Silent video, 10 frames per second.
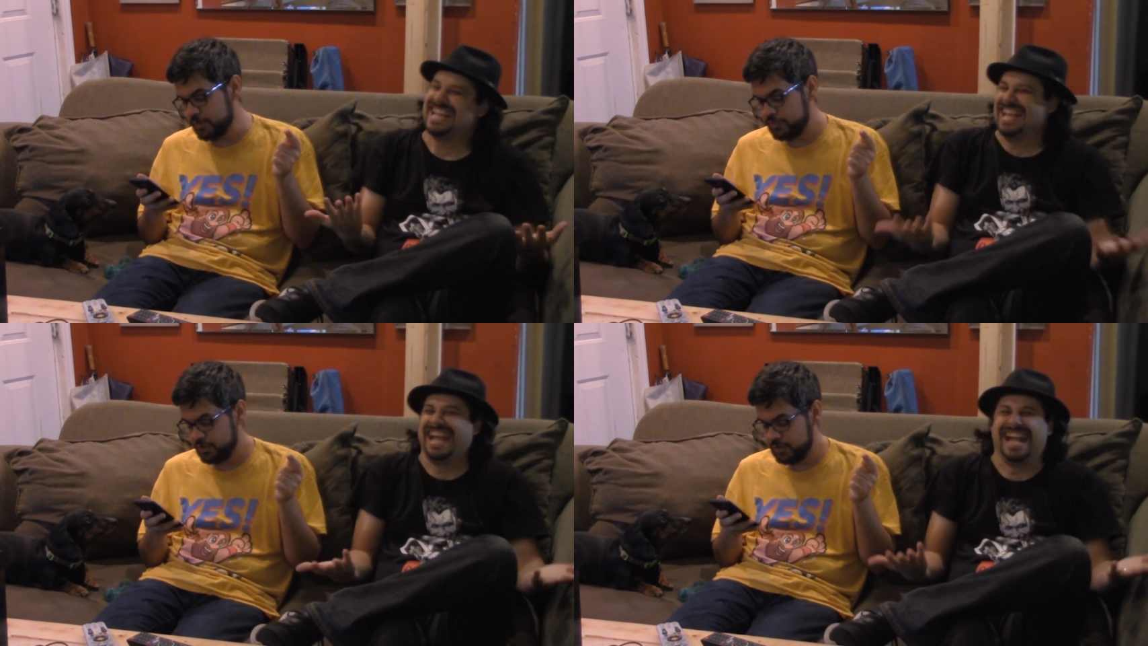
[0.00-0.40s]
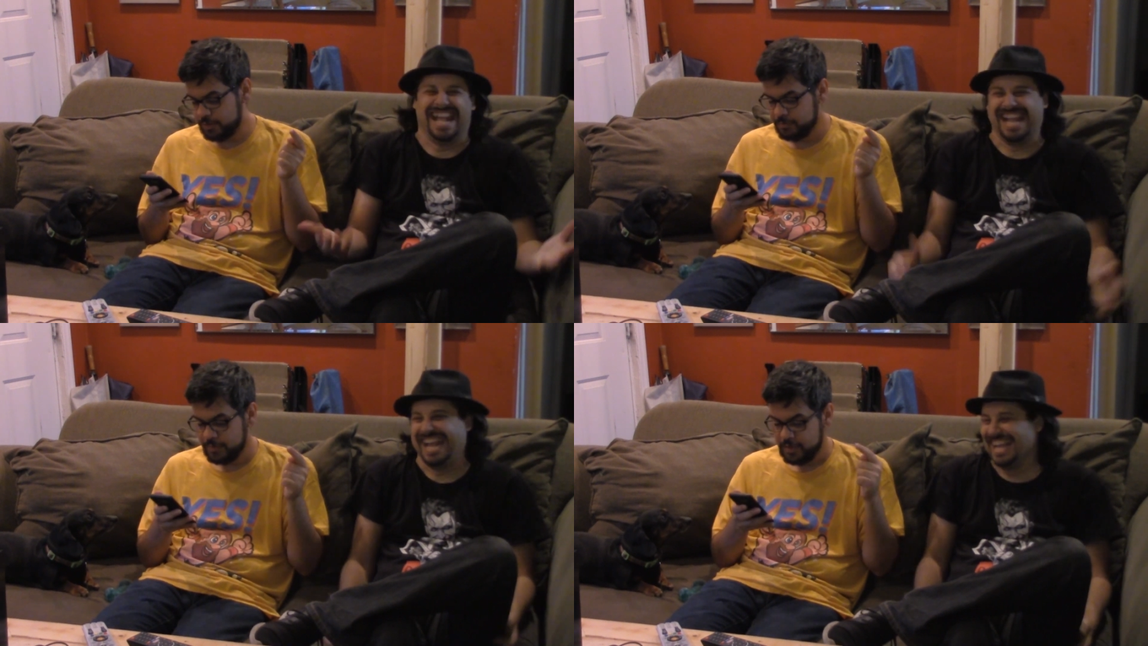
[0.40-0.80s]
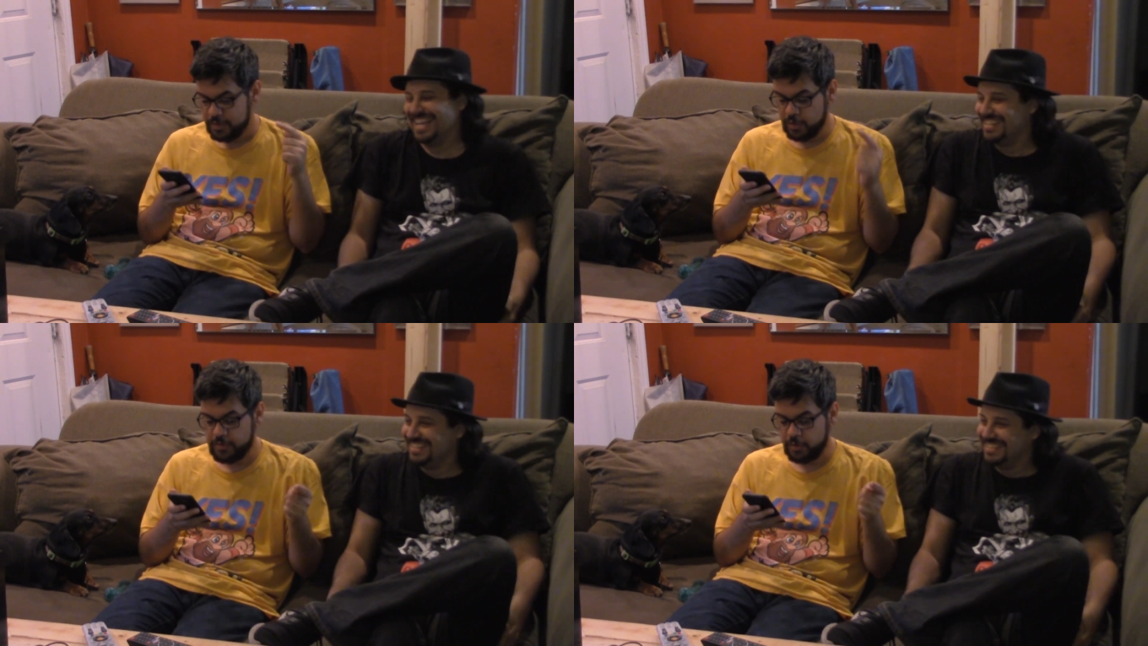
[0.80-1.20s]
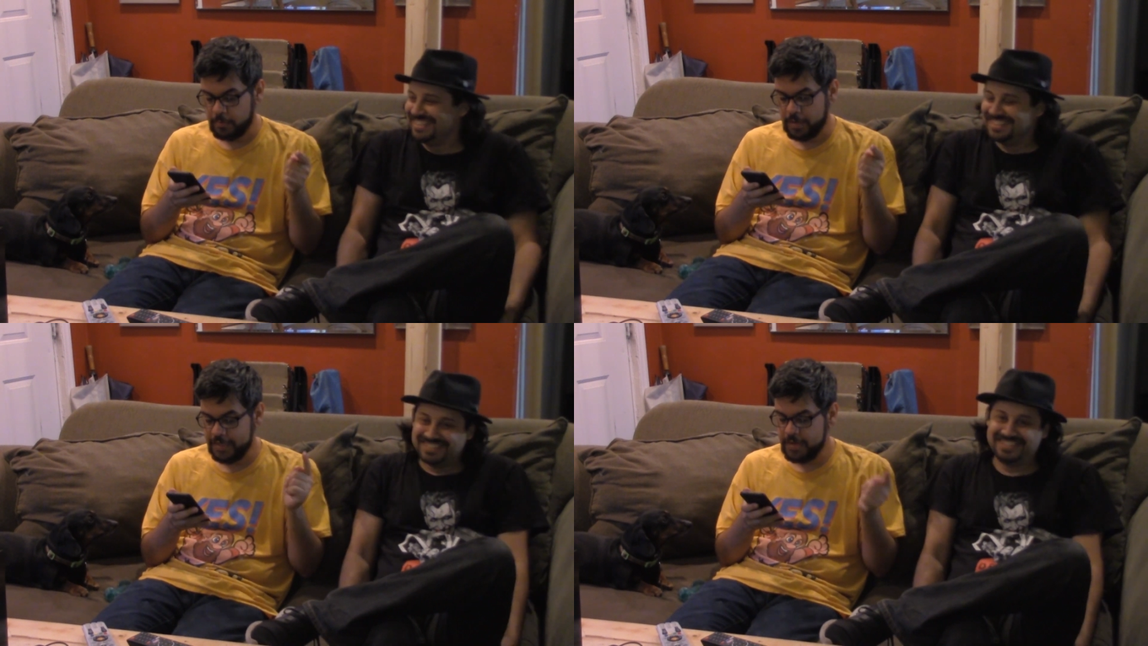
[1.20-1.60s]
Speaker 1: the term Greek
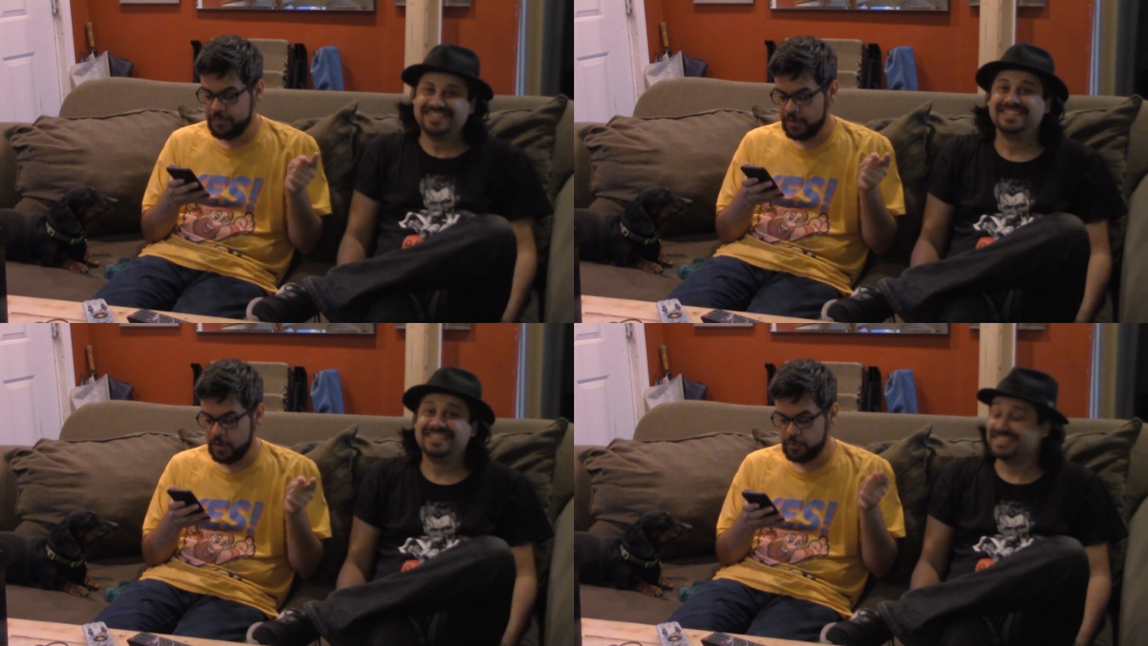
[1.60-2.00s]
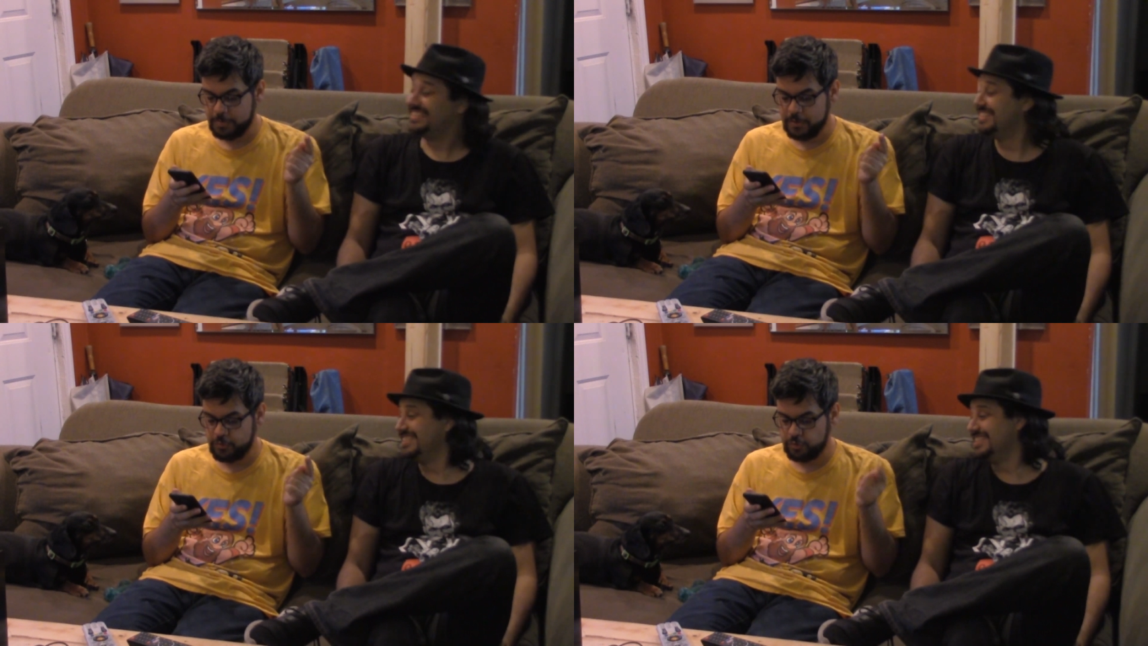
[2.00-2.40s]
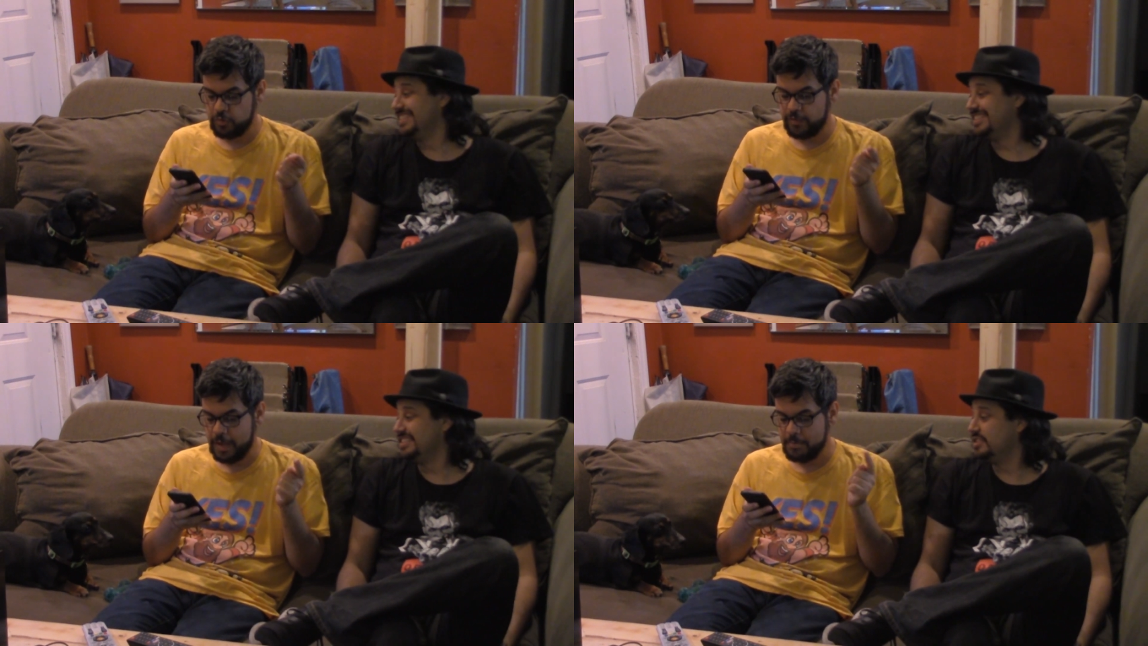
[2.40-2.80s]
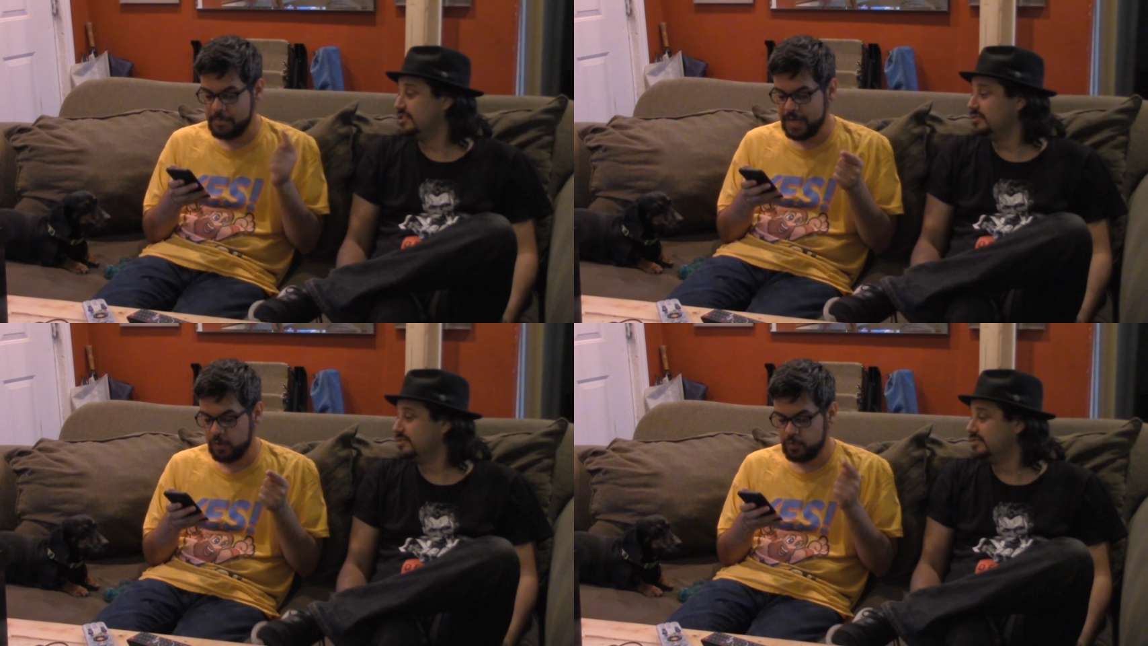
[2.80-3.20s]
term aletheia, which means truth, and
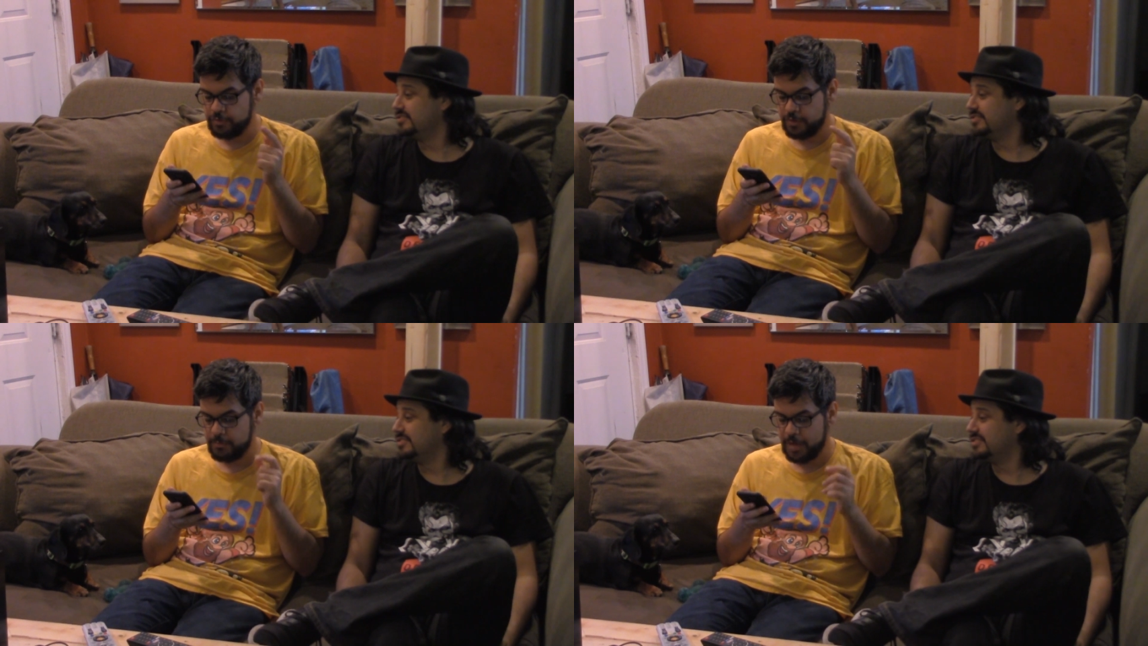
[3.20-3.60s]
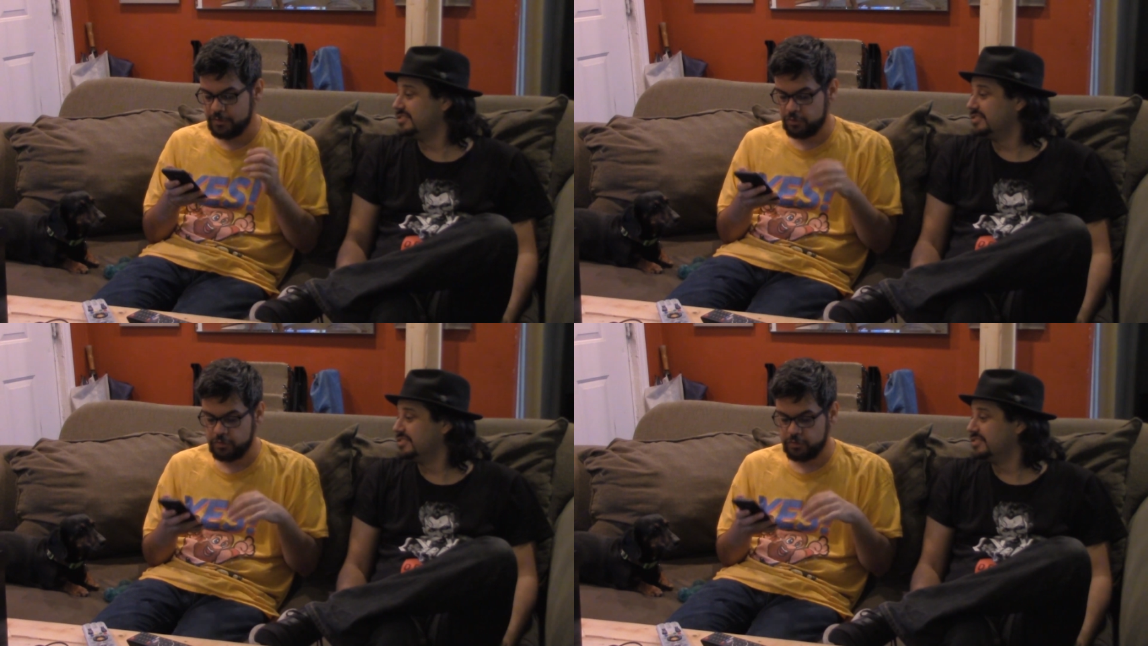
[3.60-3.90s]
meter, which means measure.